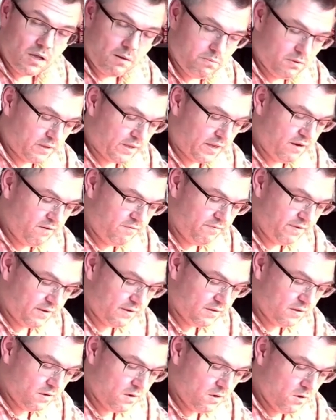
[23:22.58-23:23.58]
gain
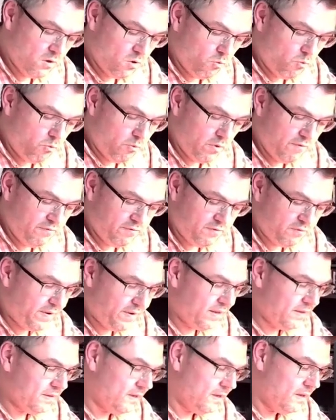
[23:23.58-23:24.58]
factor. We have
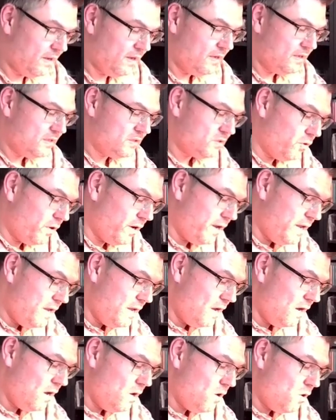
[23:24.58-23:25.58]
20, so
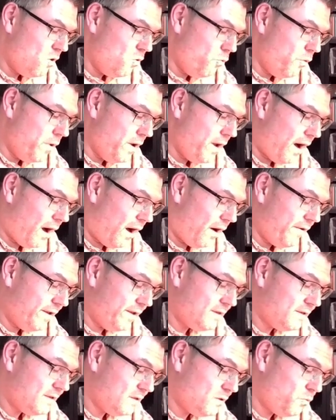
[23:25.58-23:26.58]
here we are
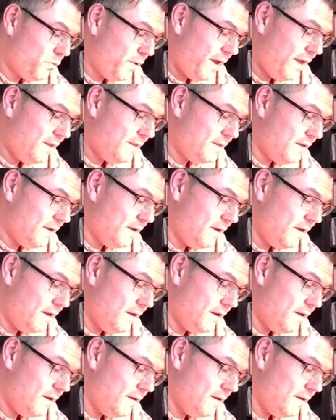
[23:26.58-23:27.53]
at 20,